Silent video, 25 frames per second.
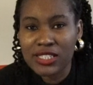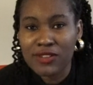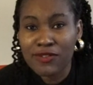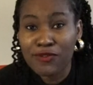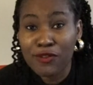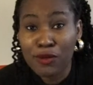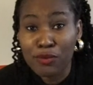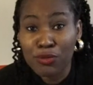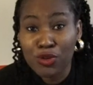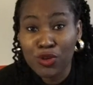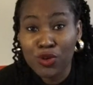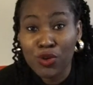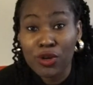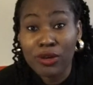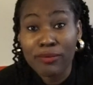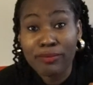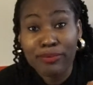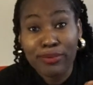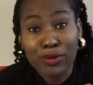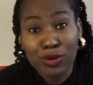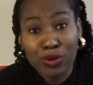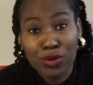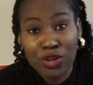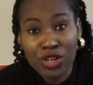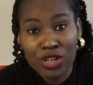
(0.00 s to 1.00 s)
from your
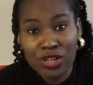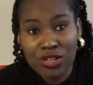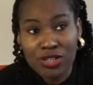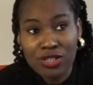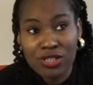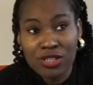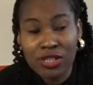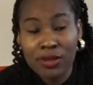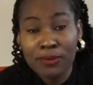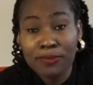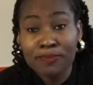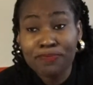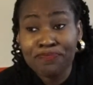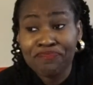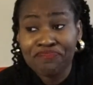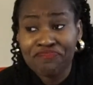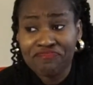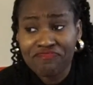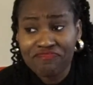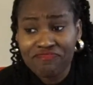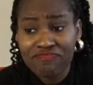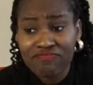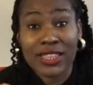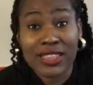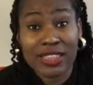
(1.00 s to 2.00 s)
employers.
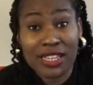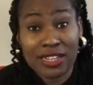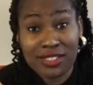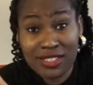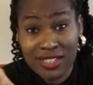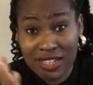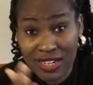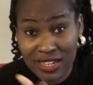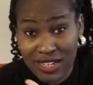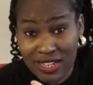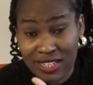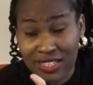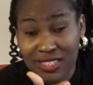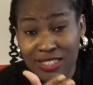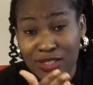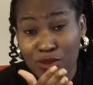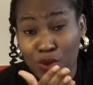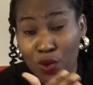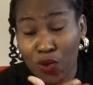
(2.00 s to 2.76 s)
There's a list